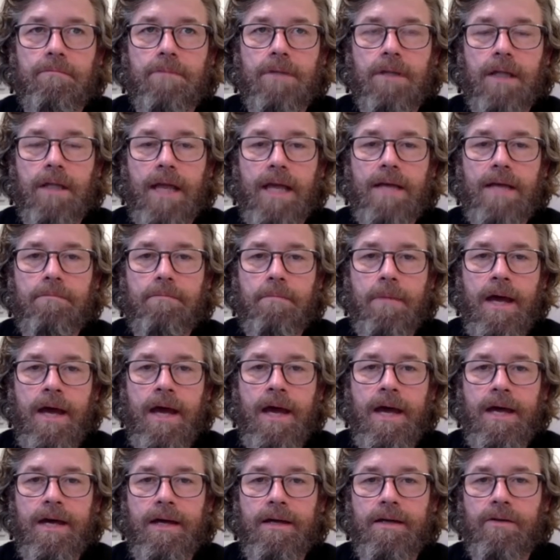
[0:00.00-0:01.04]
late
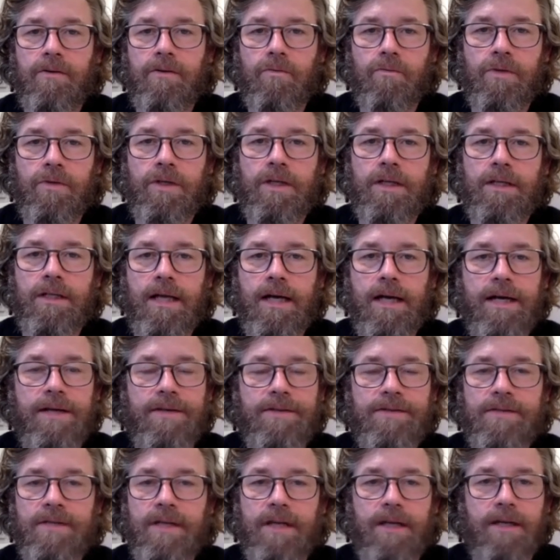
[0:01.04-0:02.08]
May,
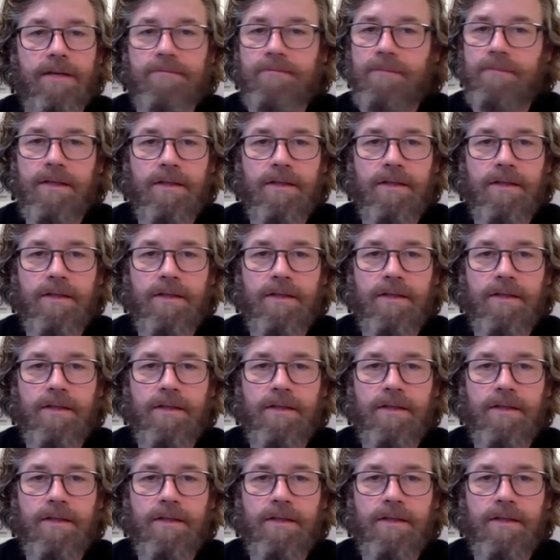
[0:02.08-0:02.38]
realized that